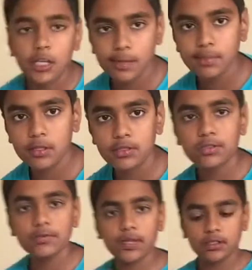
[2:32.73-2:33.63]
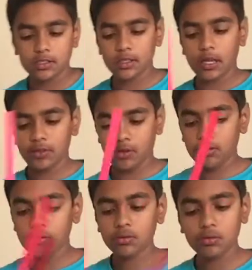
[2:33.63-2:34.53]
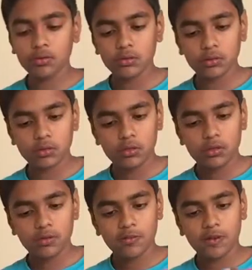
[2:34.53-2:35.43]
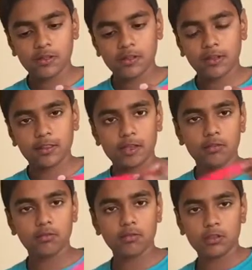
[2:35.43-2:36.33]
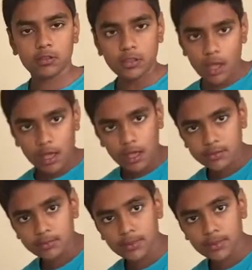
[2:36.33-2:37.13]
to tape the 2 reds together like that with as